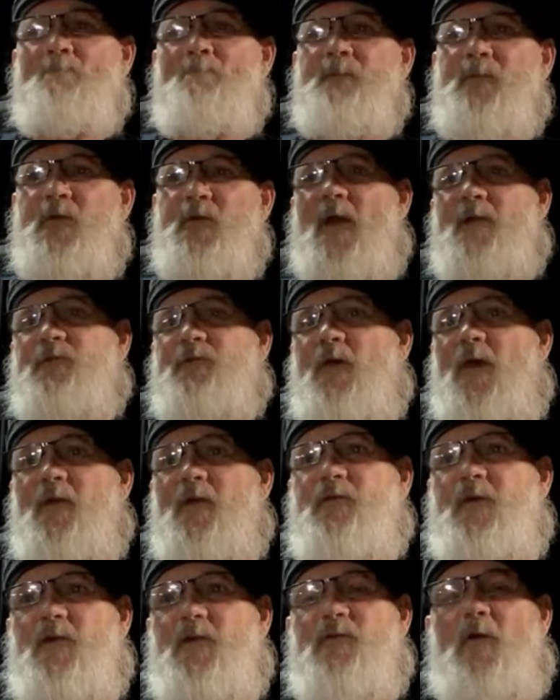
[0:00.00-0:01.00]
that's
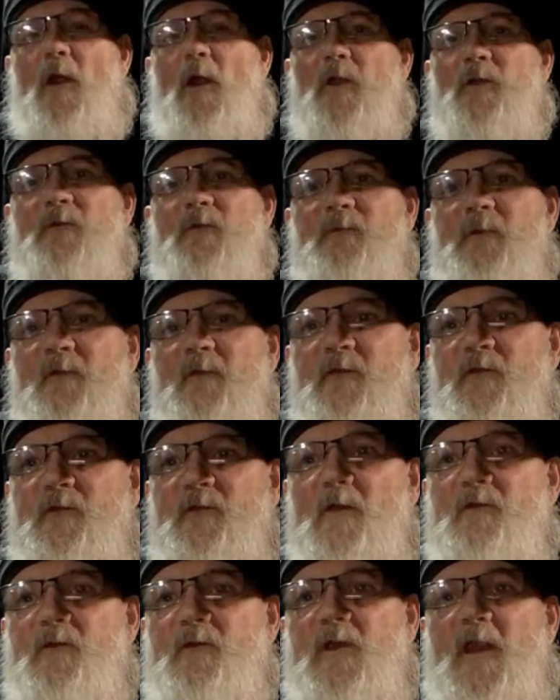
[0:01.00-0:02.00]

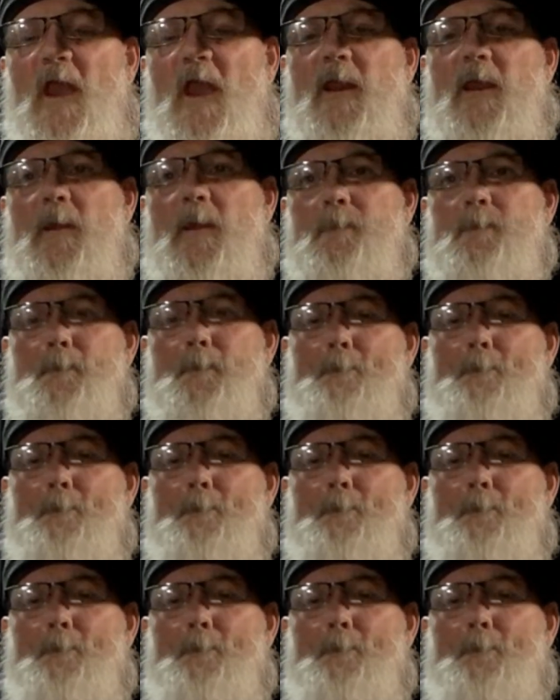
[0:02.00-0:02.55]
$6.50 Canadian.